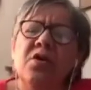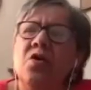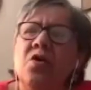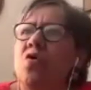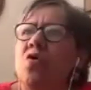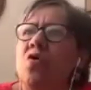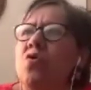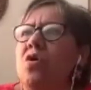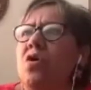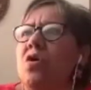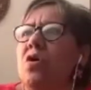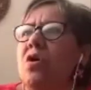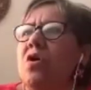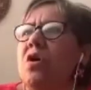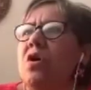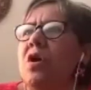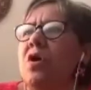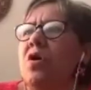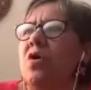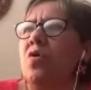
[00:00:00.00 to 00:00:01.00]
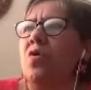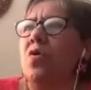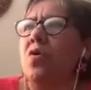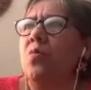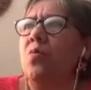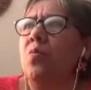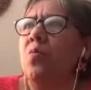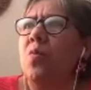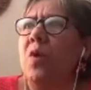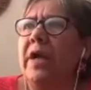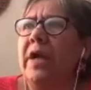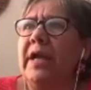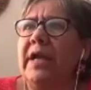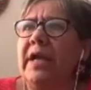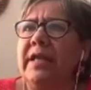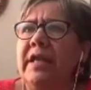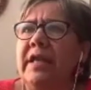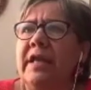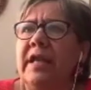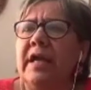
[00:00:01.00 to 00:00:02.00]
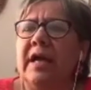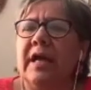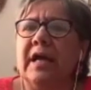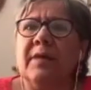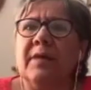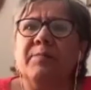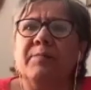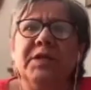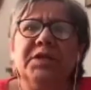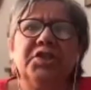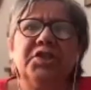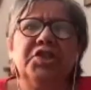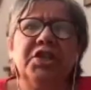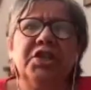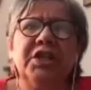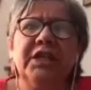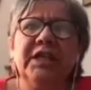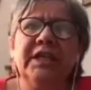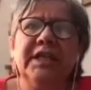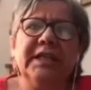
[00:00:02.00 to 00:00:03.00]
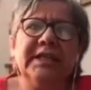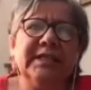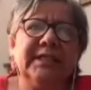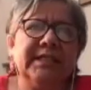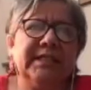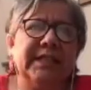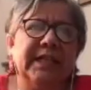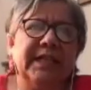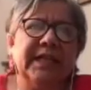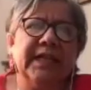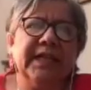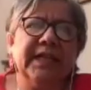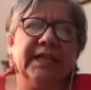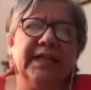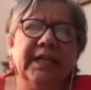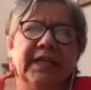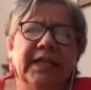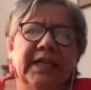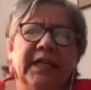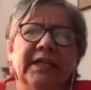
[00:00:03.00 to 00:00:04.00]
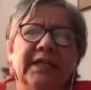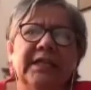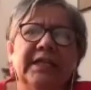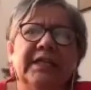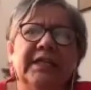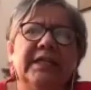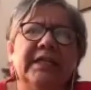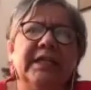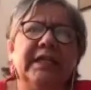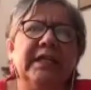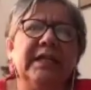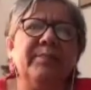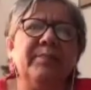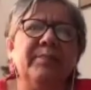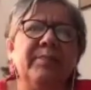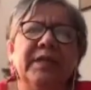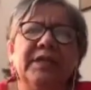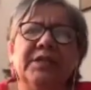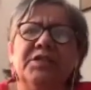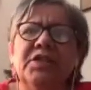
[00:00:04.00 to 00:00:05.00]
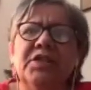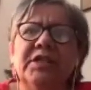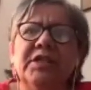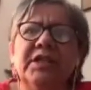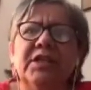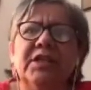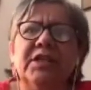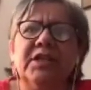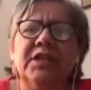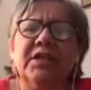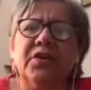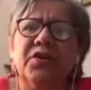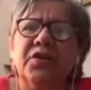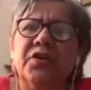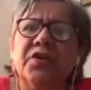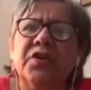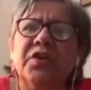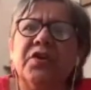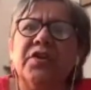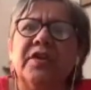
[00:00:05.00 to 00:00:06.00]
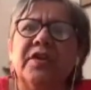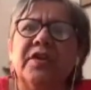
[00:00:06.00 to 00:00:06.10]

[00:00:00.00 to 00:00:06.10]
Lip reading: or when a machine is digging deep into the earth,